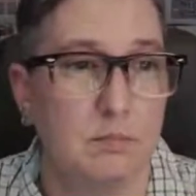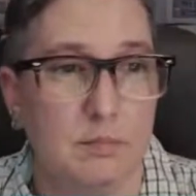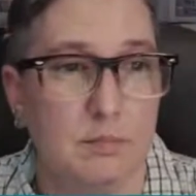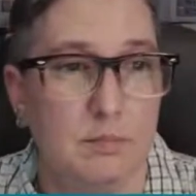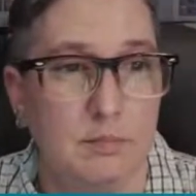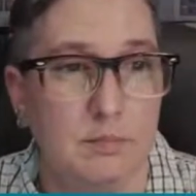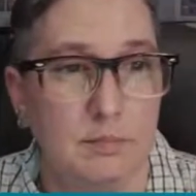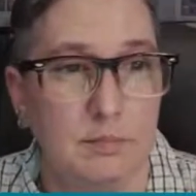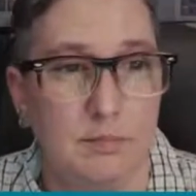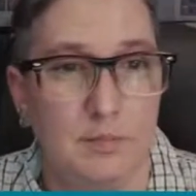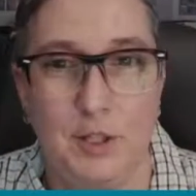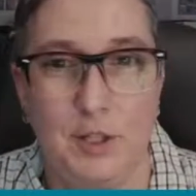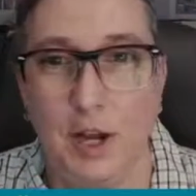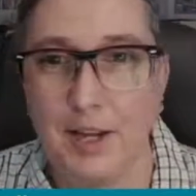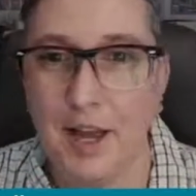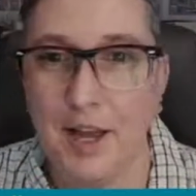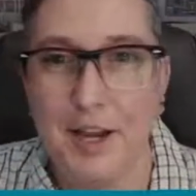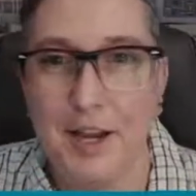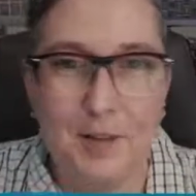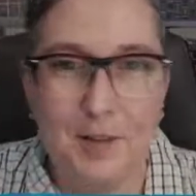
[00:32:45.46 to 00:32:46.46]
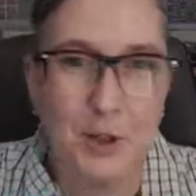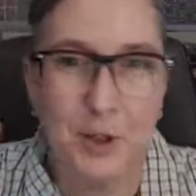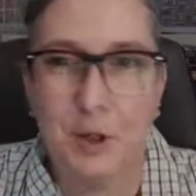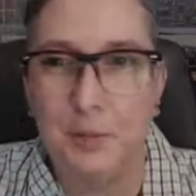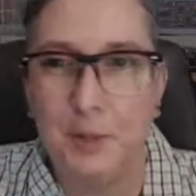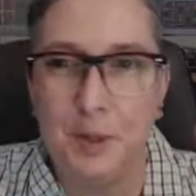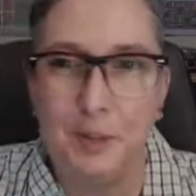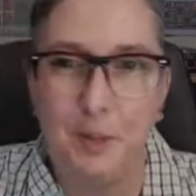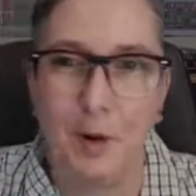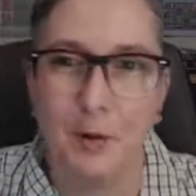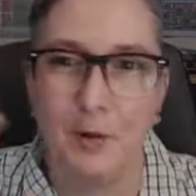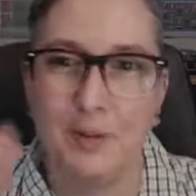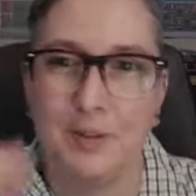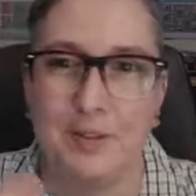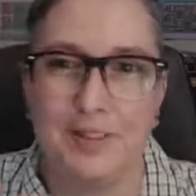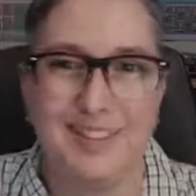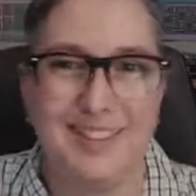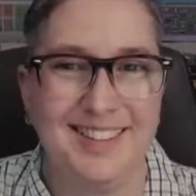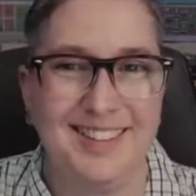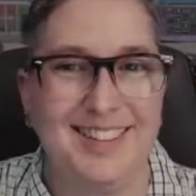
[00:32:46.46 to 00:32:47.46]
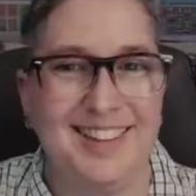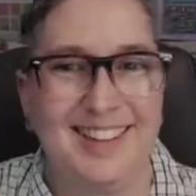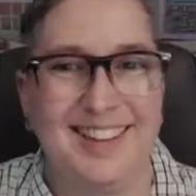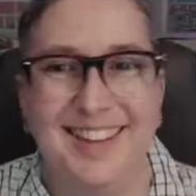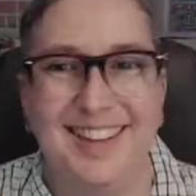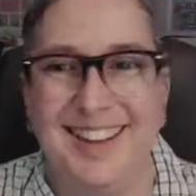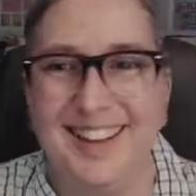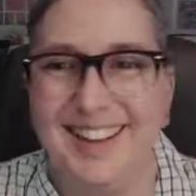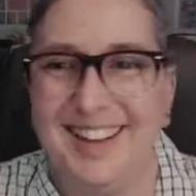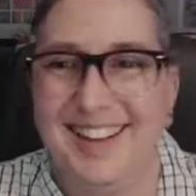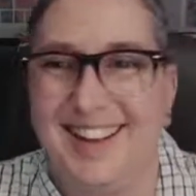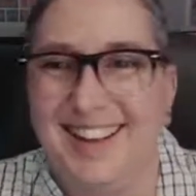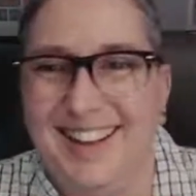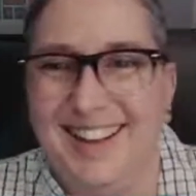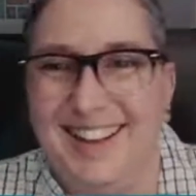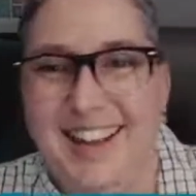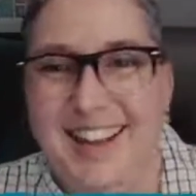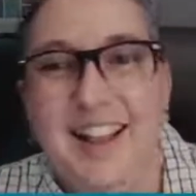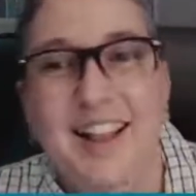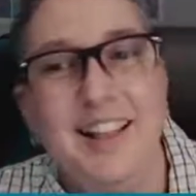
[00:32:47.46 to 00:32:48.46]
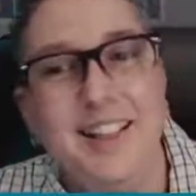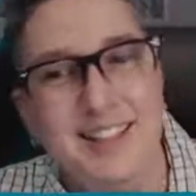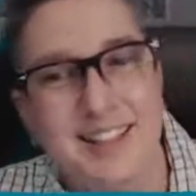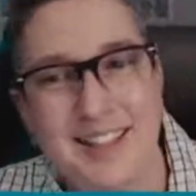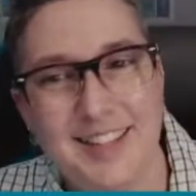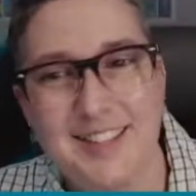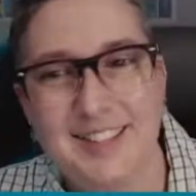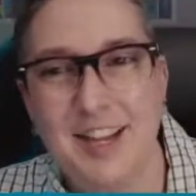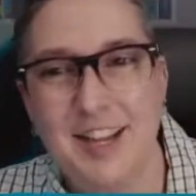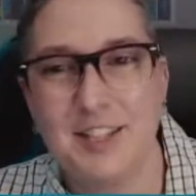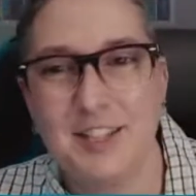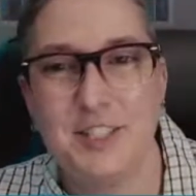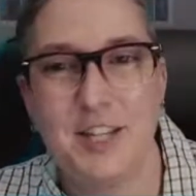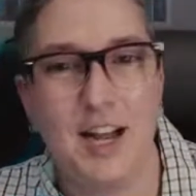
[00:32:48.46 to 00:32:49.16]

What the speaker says: so I kind of gave you a little bit of both. Thanks, Tasha.